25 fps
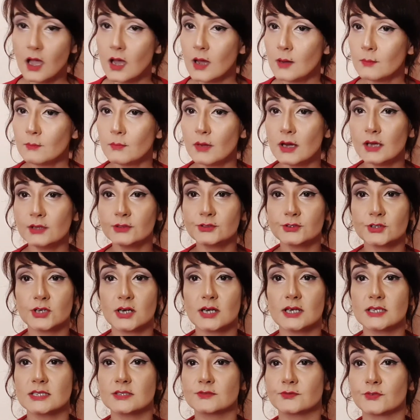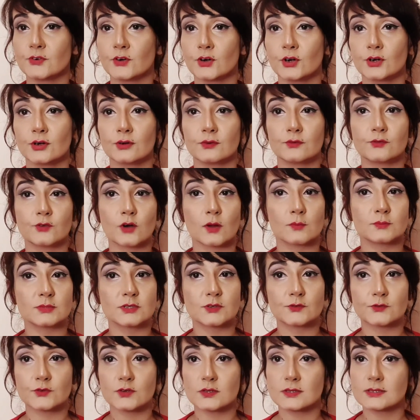mantras from
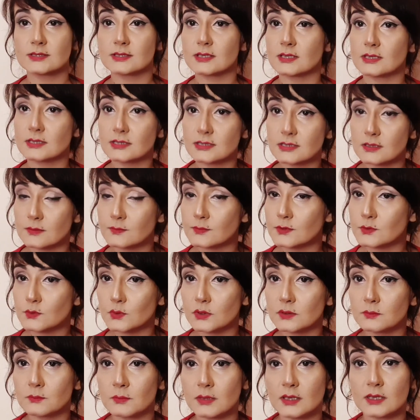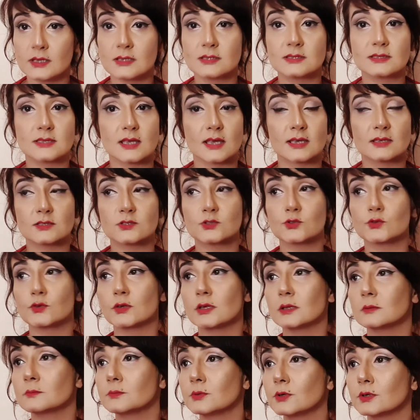different systems with me,
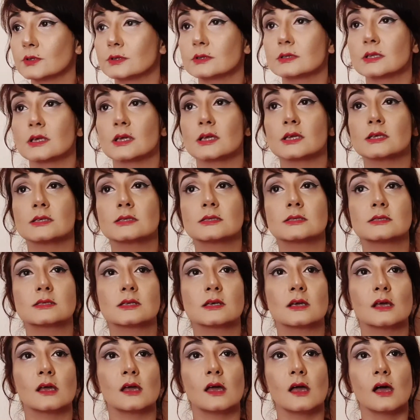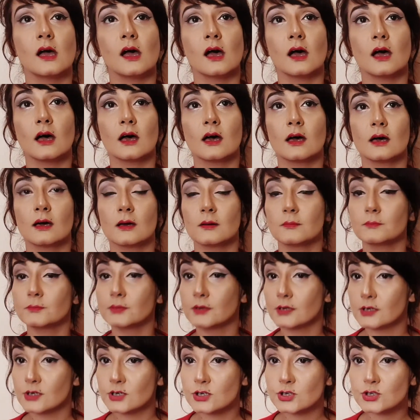Sanskrit, Buddhist,
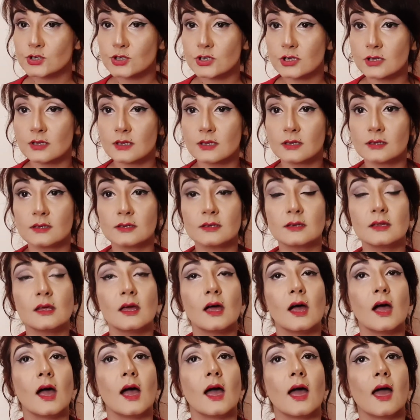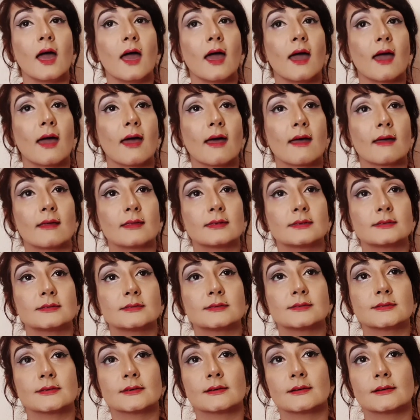Persian and